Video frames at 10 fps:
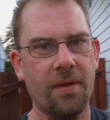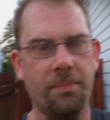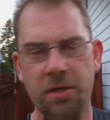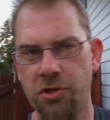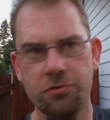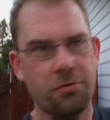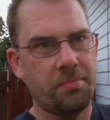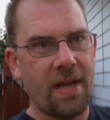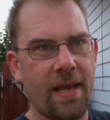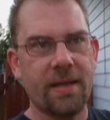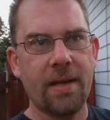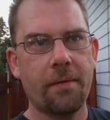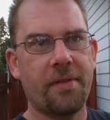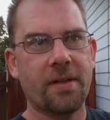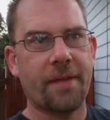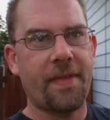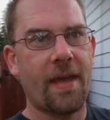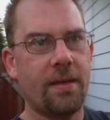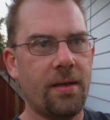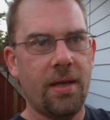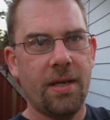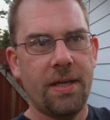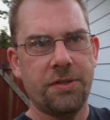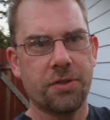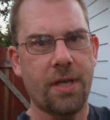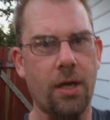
the pictures we've been hanging, everything like that. He took